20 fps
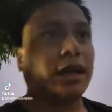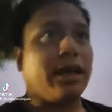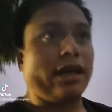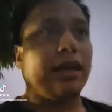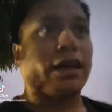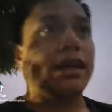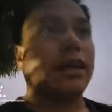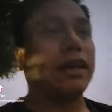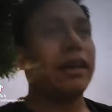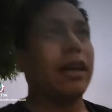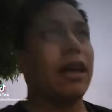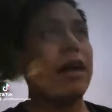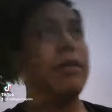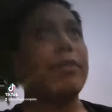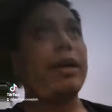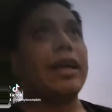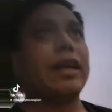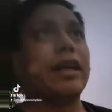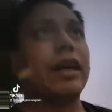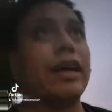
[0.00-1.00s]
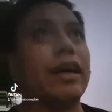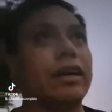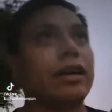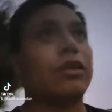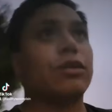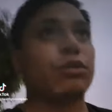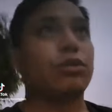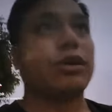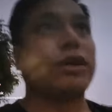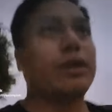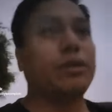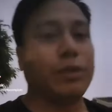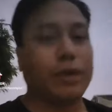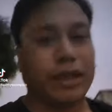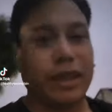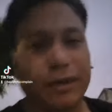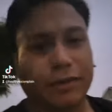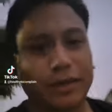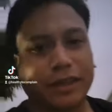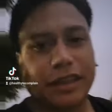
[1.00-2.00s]
And I might not agree
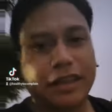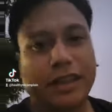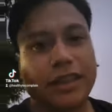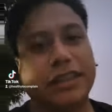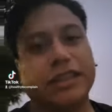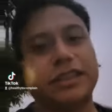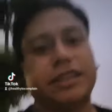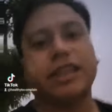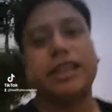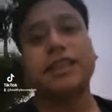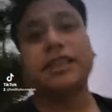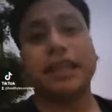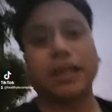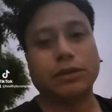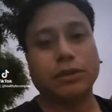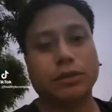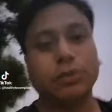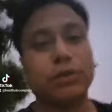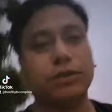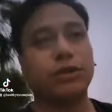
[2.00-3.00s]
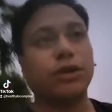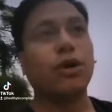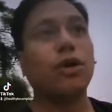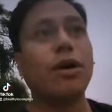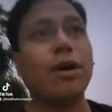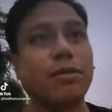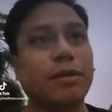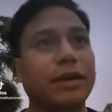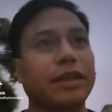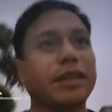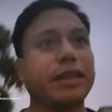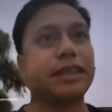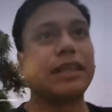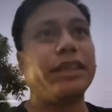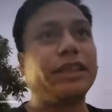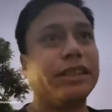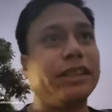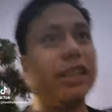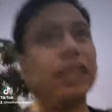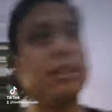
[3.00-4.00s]
with everything he says. I don't know everything
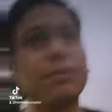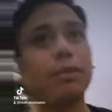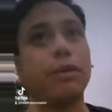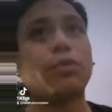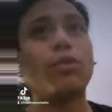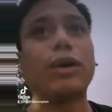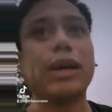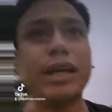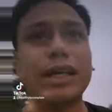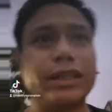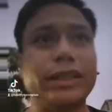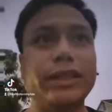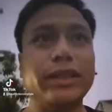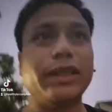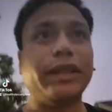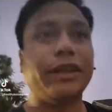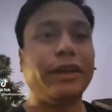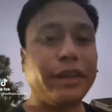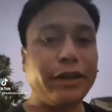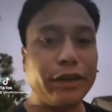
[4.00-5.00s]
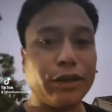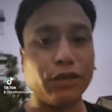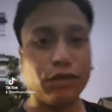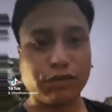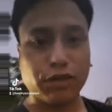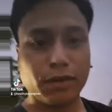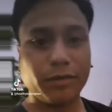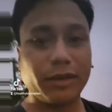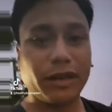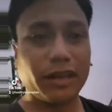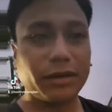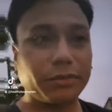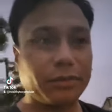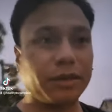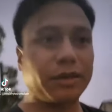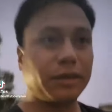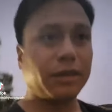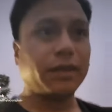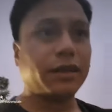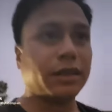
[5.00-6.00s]
he says. But what I did hear from him
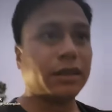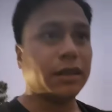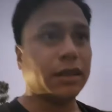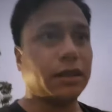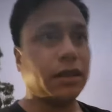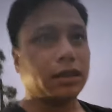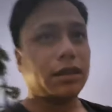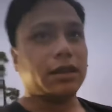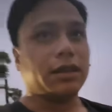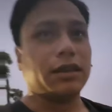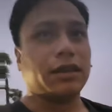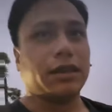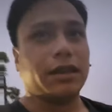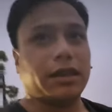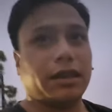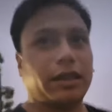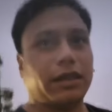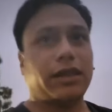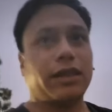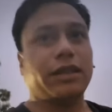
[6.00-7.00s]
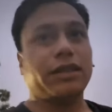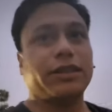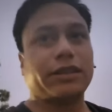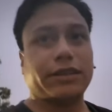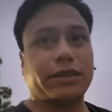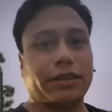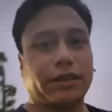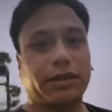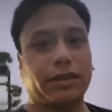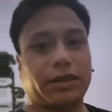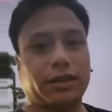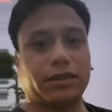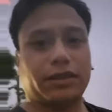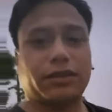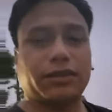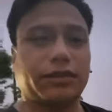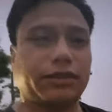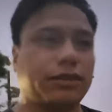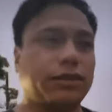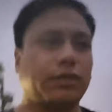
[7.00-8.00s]
is,
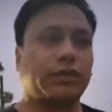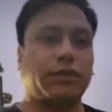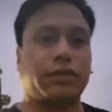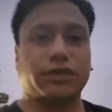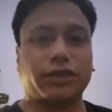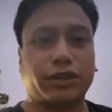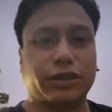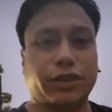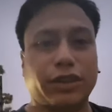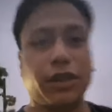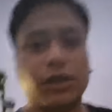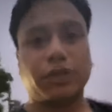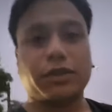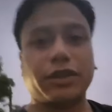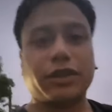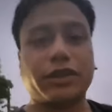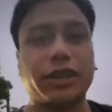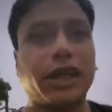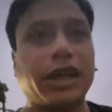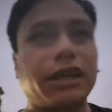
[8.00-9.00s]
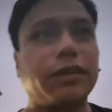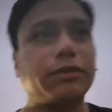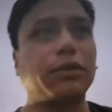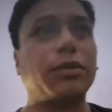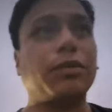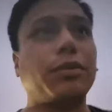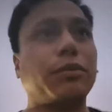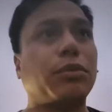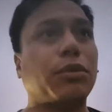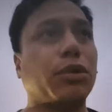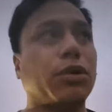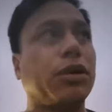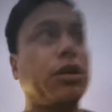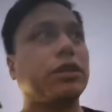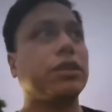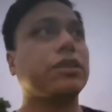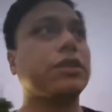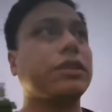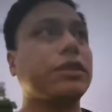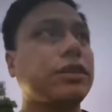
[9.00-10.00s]
you know, they're tired of open
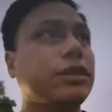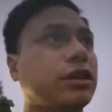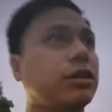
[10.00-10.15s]
borders, you